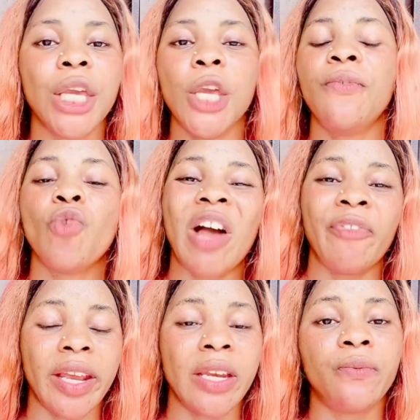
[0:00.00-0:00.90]
if you
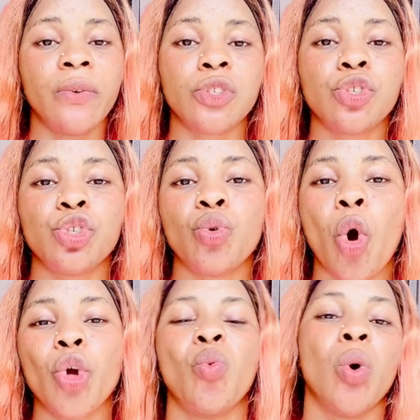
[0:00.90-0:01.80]
have any face issue,
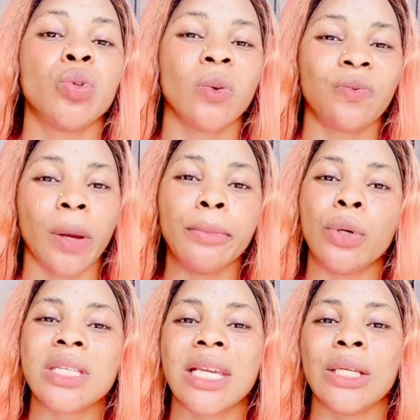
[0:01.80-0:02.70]
or you want to firm
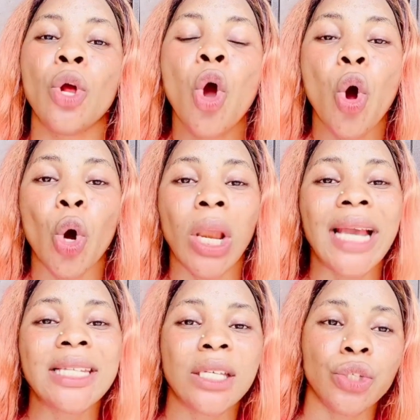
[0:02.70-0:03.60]
your skin or
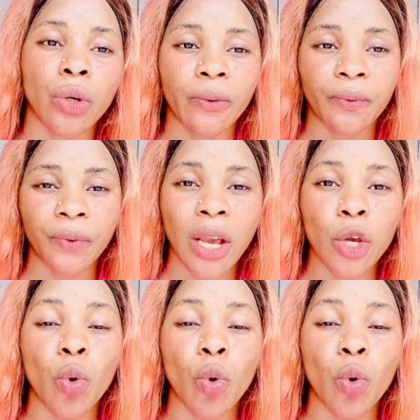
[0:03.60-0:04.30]
lighten your face.